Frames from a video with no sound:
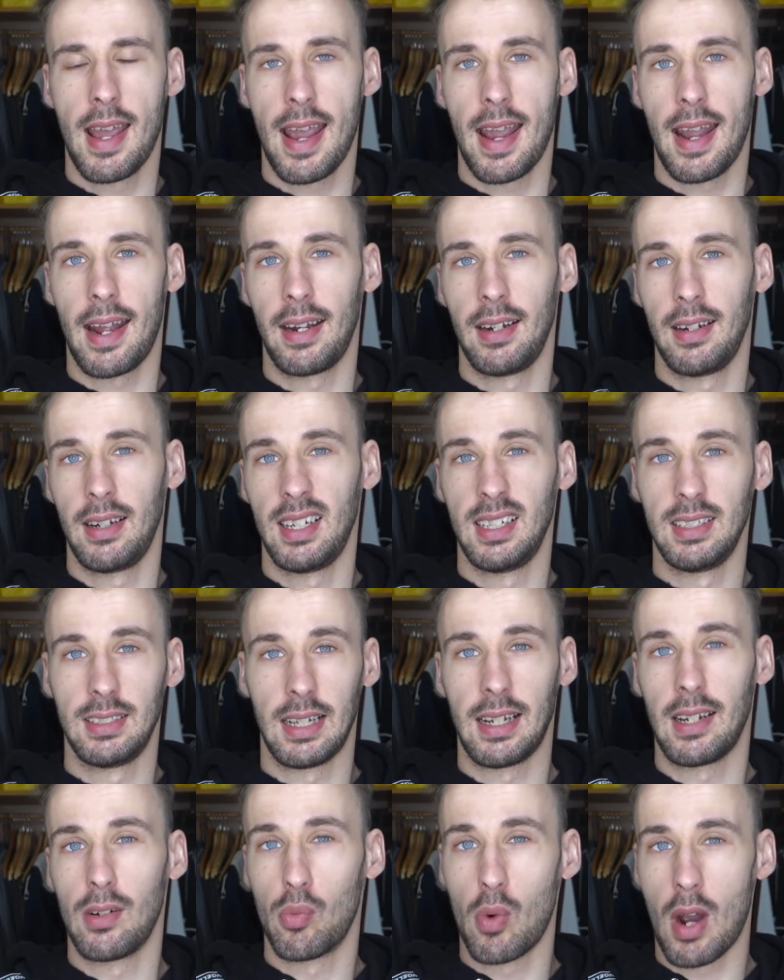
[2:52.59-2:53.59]
and it's
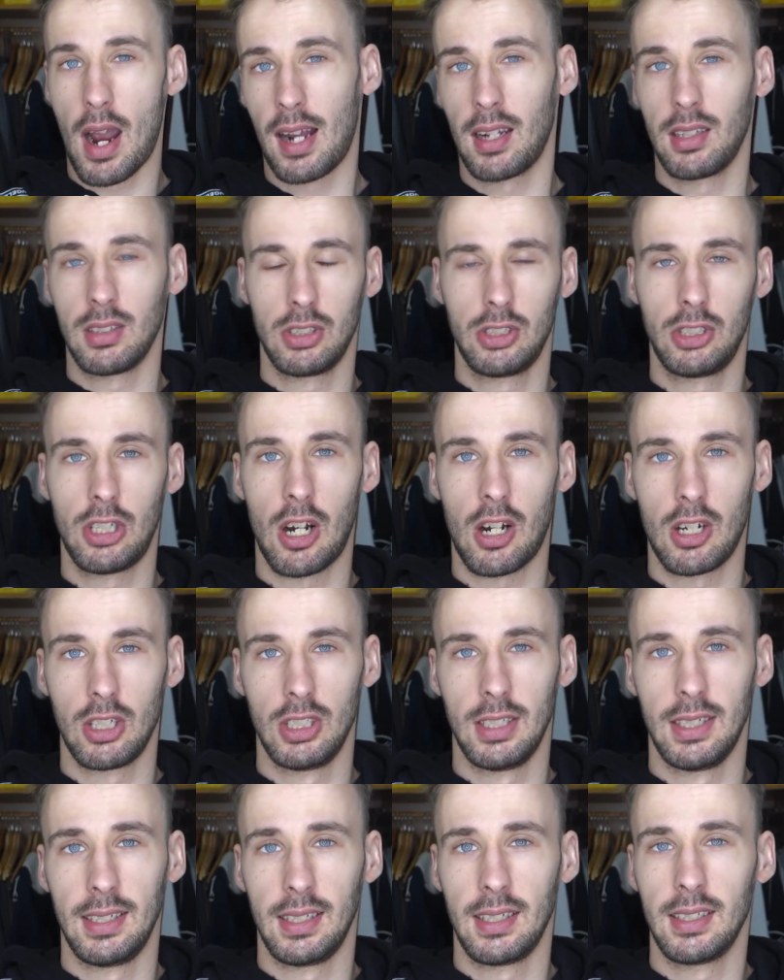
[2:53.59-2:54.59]
a wireless
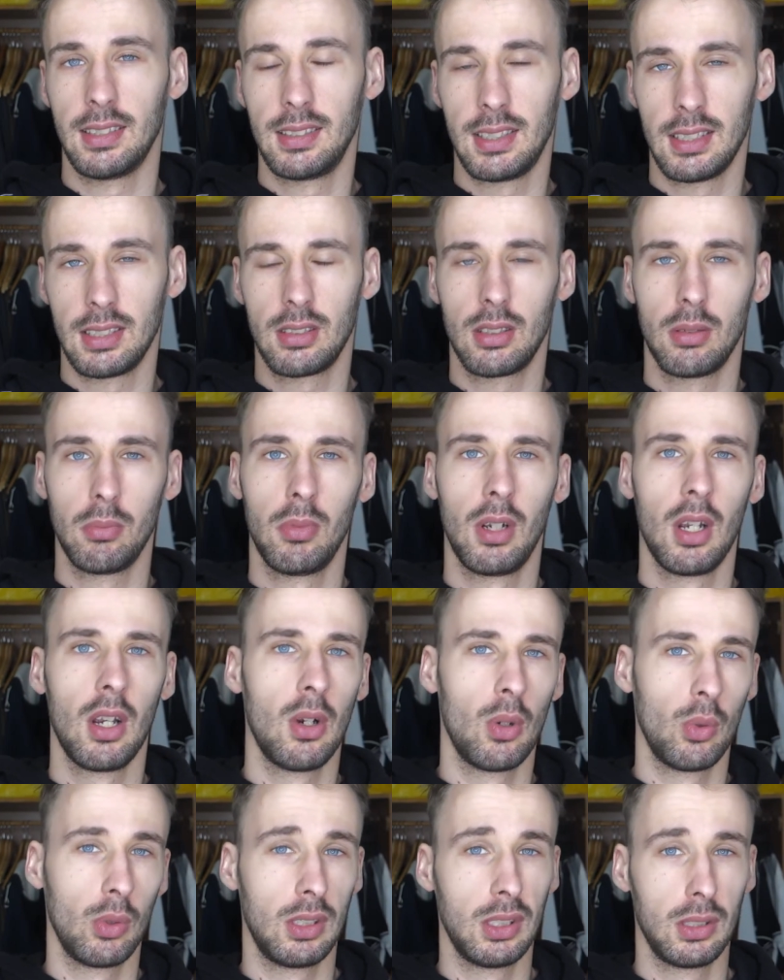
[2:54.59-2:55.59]
charging system,
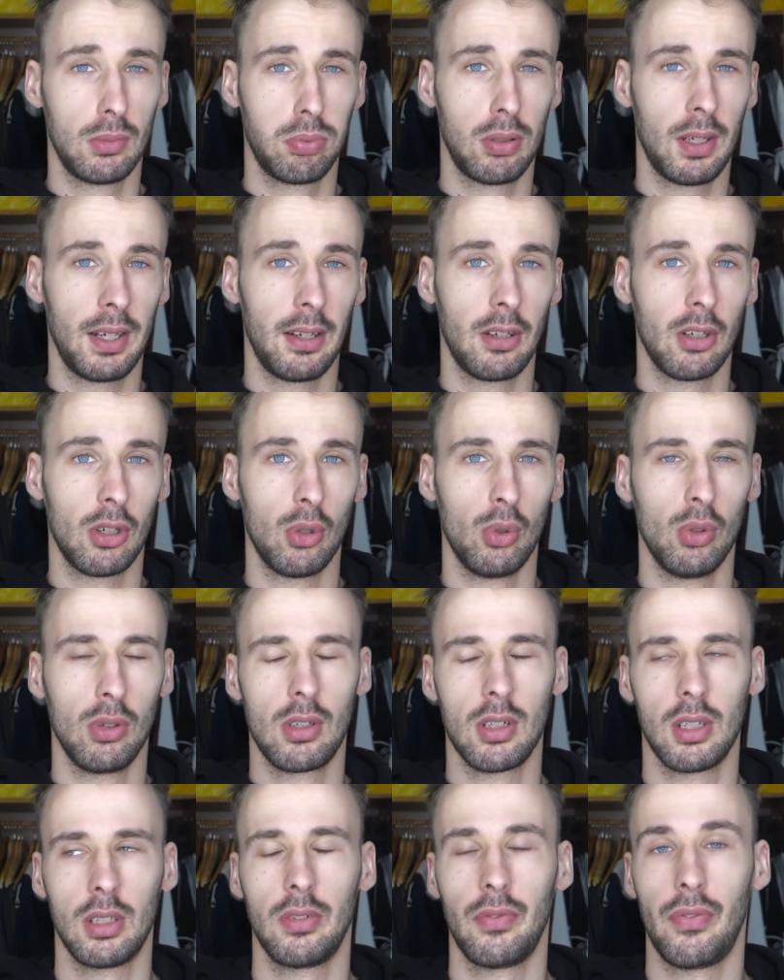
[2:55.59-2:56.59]
which is pretty cool
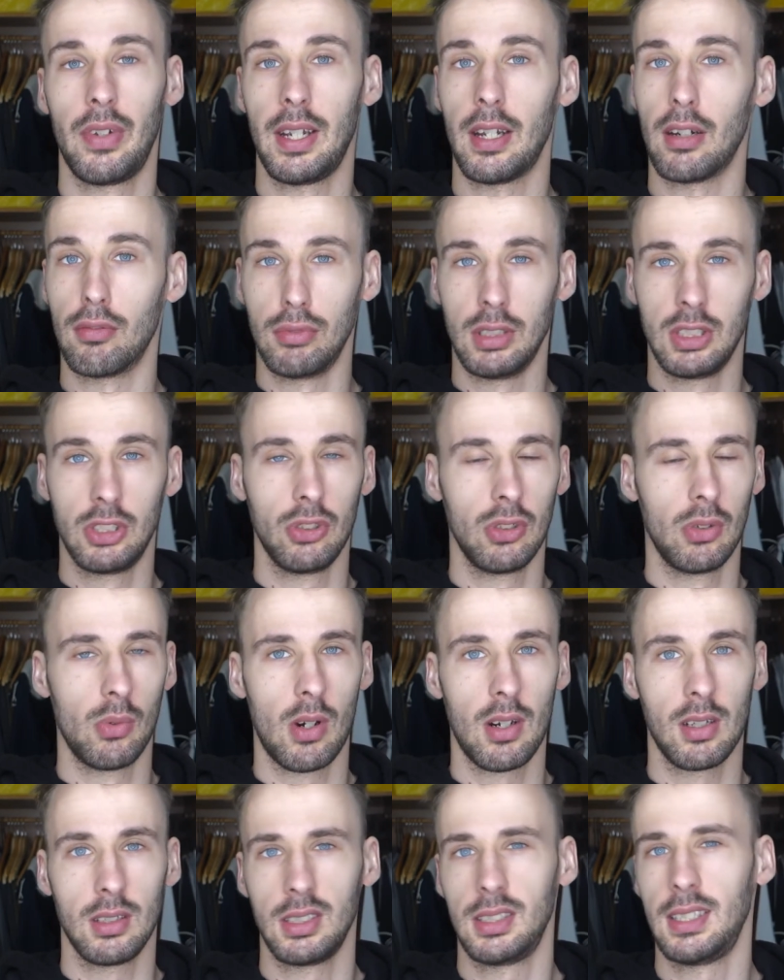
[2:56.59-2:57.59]
because the original
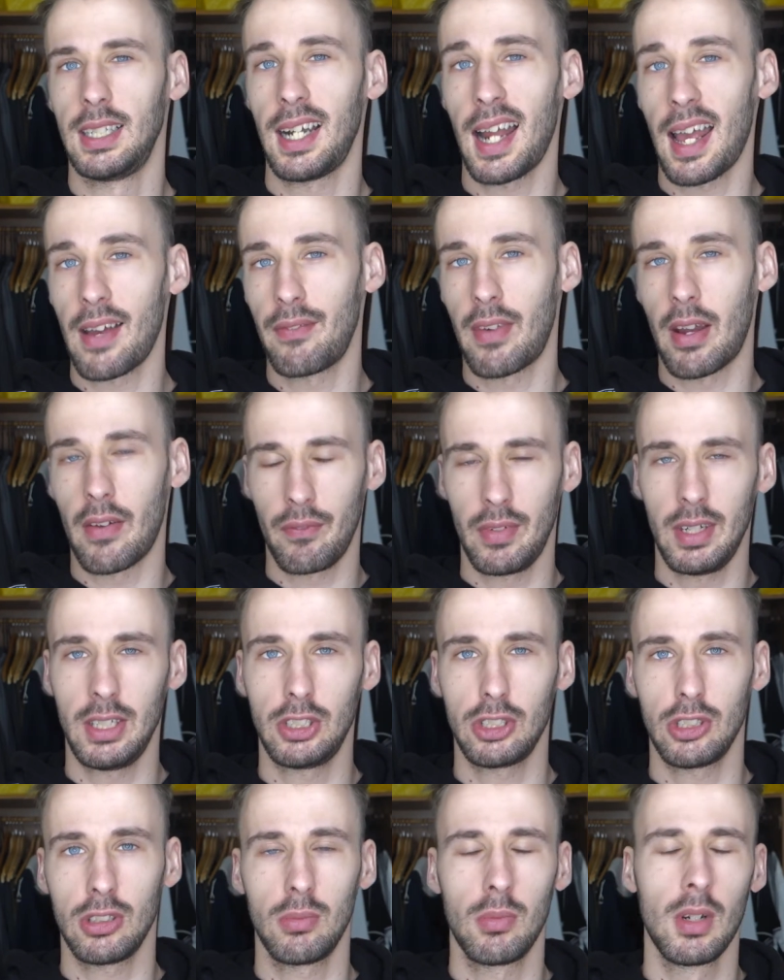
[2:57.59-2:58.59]
ones didn't have that
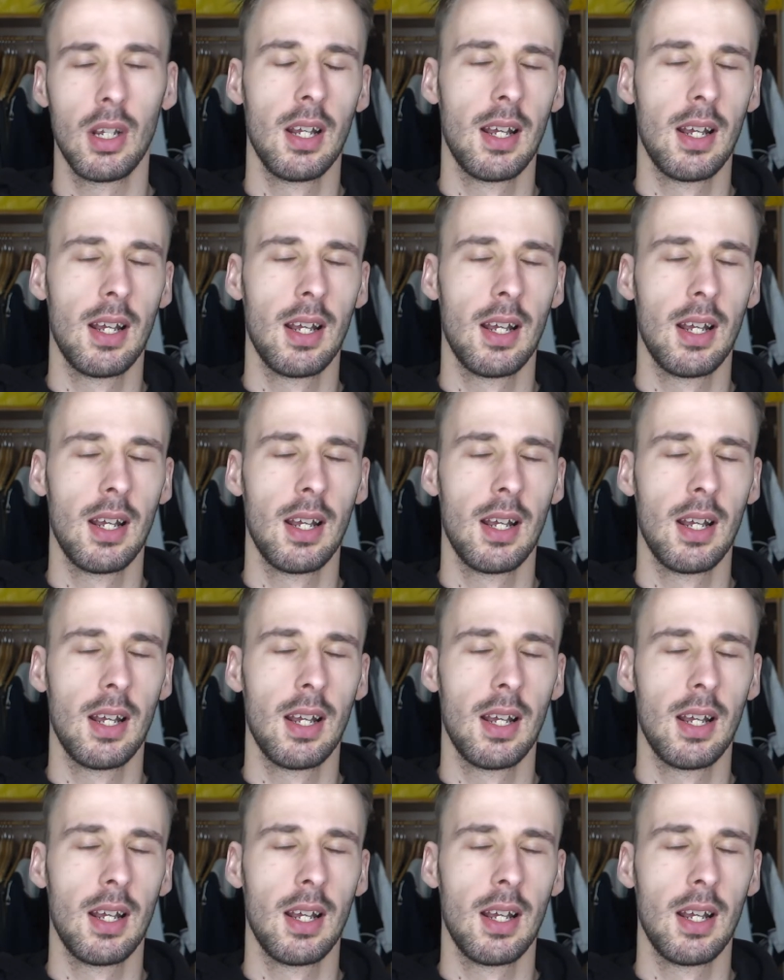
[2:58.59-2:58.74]
feature,